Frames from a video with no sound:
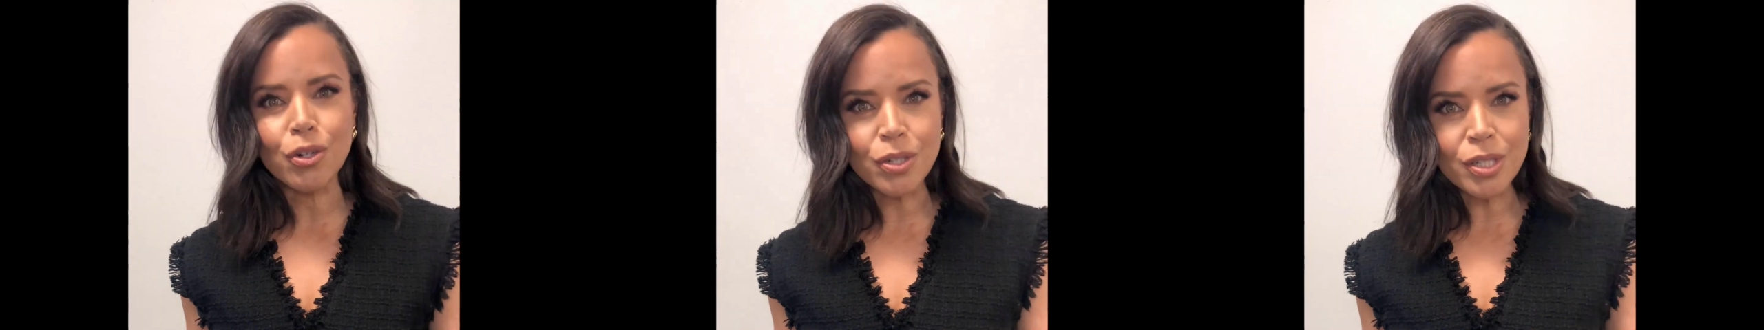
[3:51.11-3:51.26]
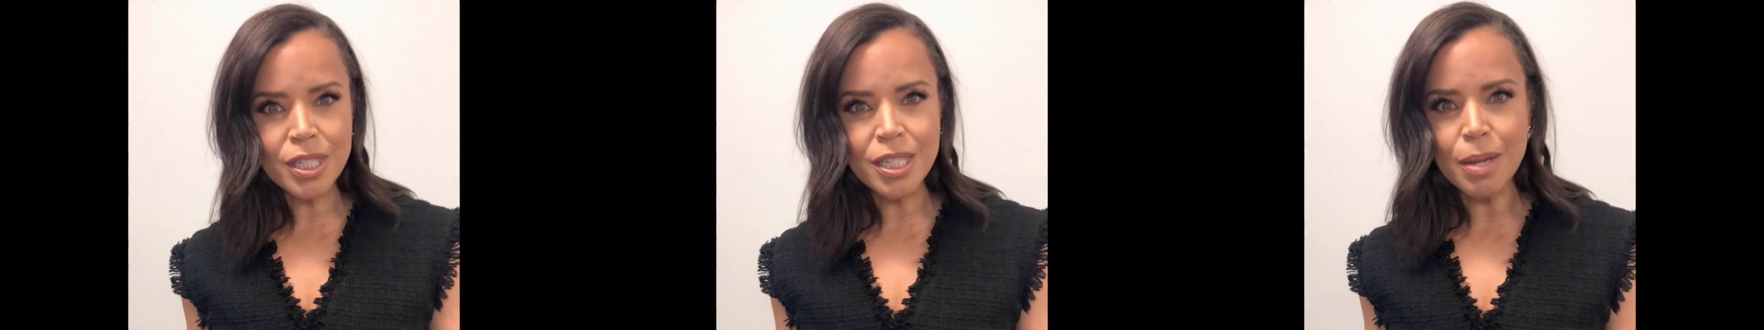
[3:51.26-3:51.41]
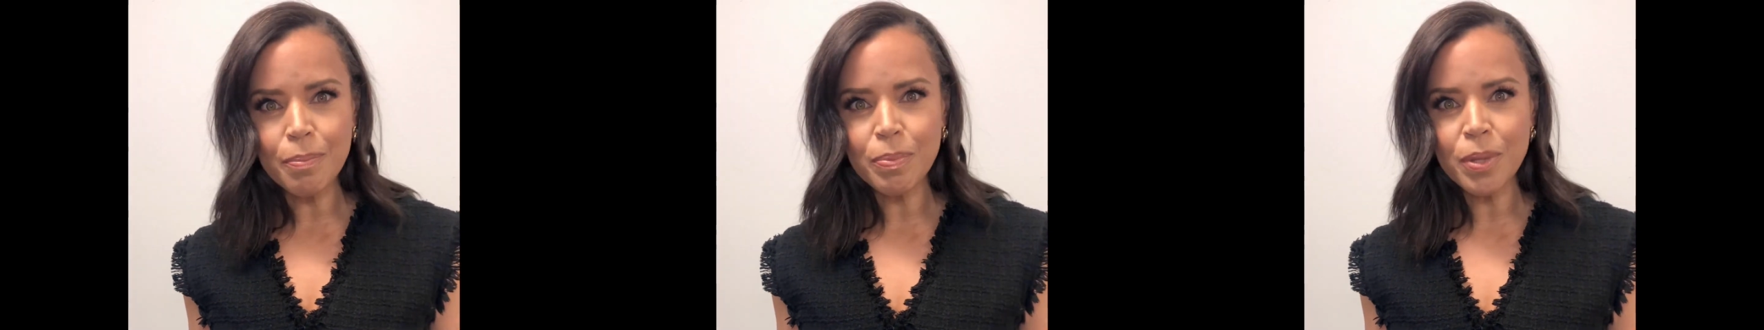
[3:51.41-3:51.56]
and
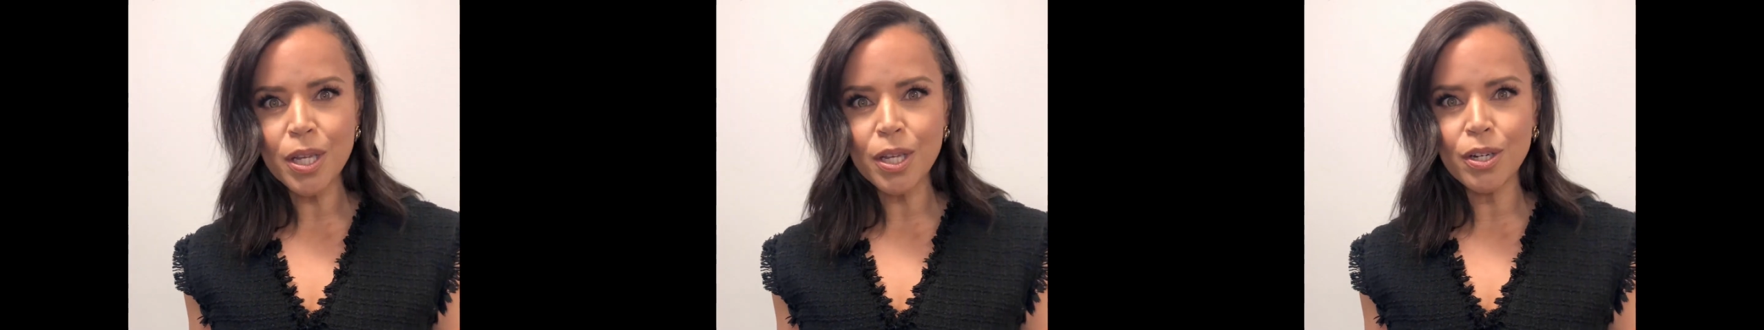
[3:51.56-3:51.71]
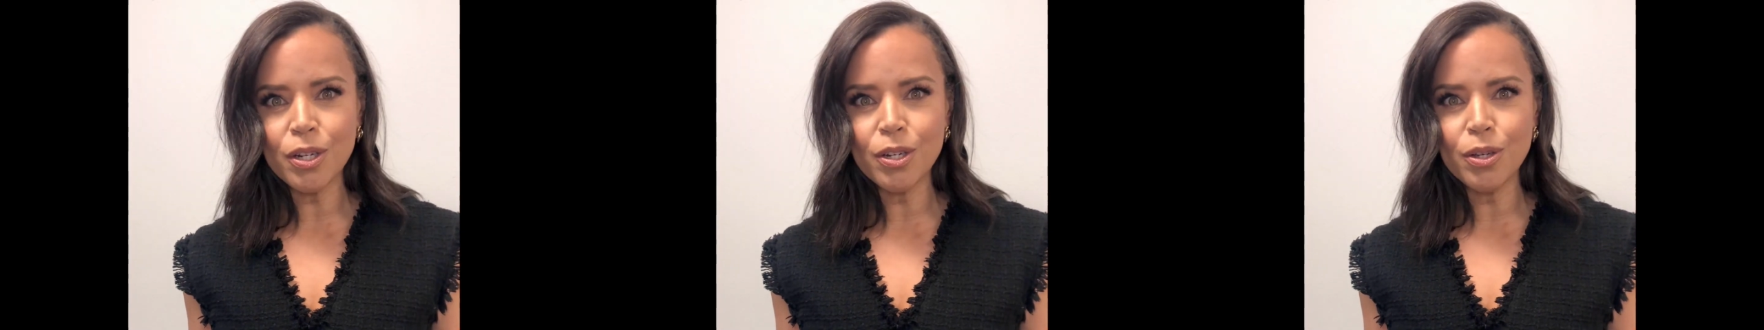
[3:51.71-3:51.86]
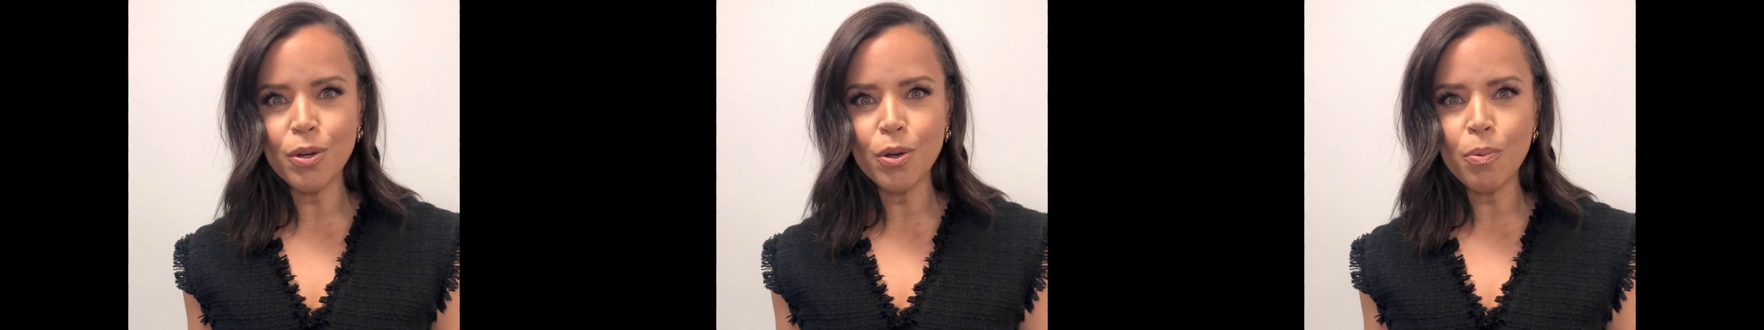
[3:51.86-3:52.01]
this mind
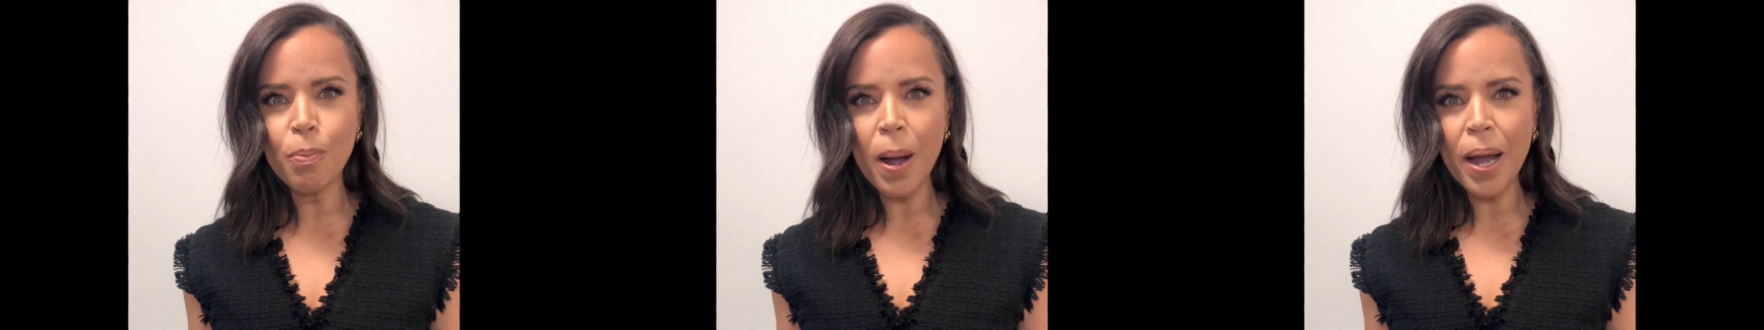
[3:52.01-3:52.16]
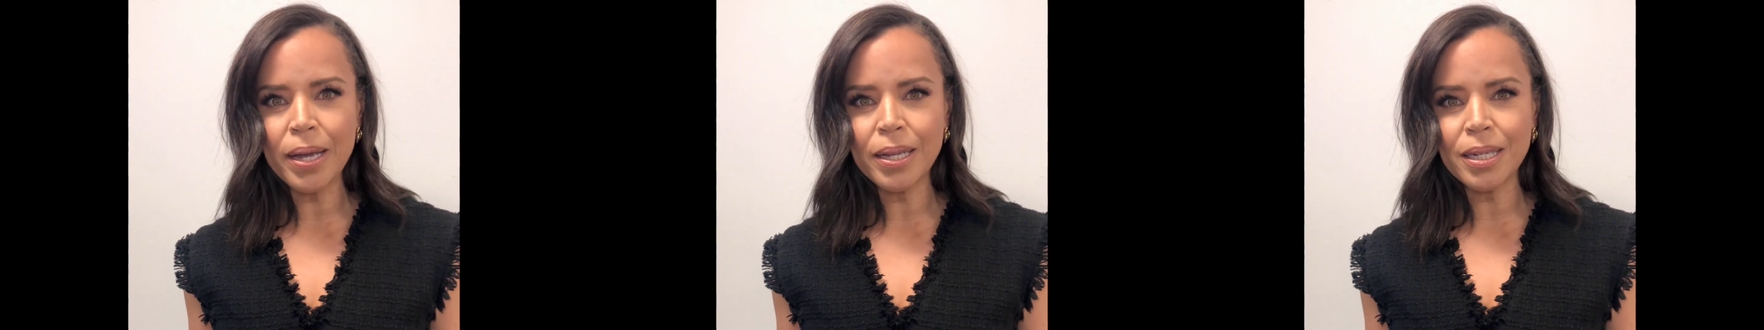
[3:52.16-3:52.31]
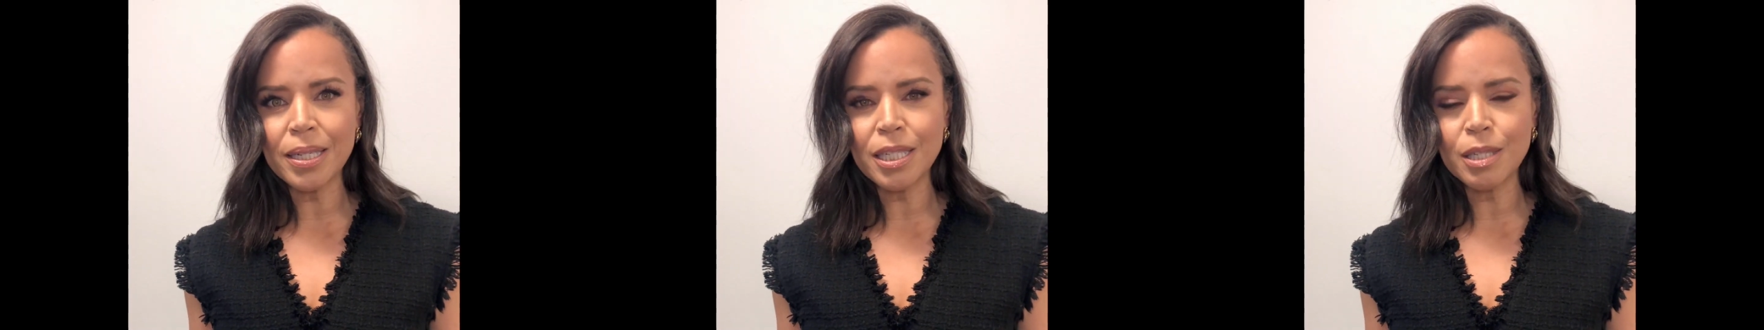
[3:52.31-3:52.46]
and this soul